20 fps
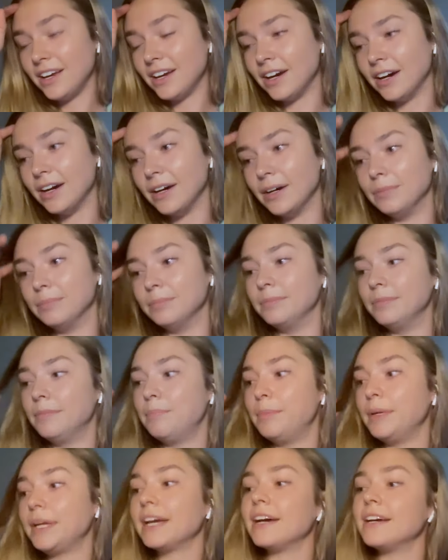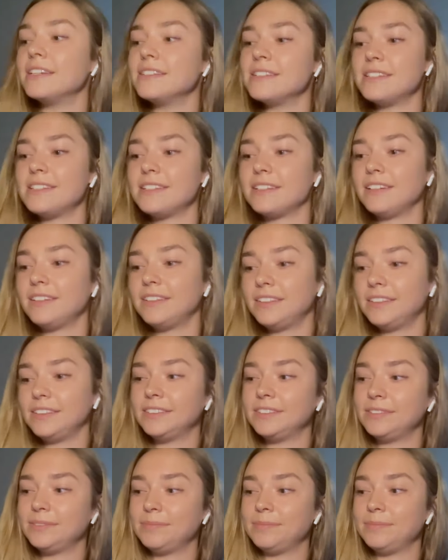Um, because
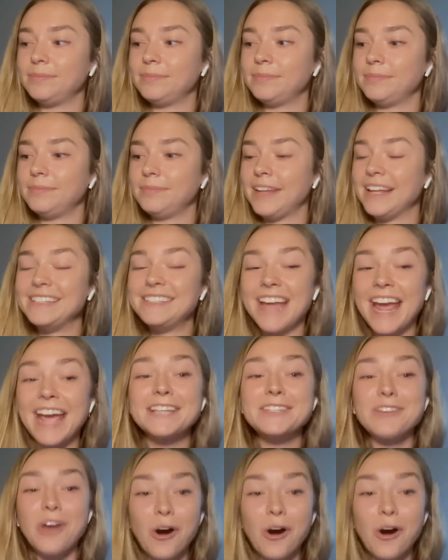it takes